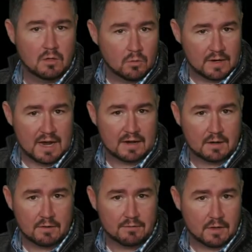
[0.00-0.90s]
We had
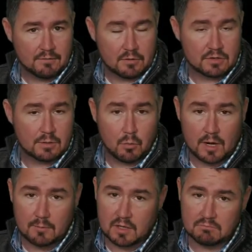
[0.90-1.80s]
a first
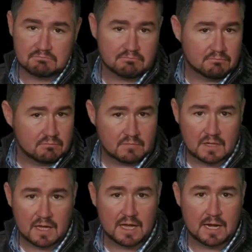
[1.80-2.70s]
appointment,
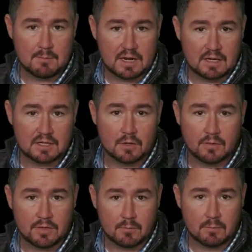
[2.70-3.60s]
and I made a deal
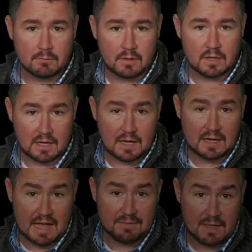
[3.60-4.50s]
with him
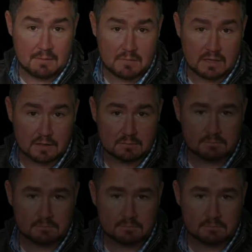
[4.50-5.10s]
at that meeting.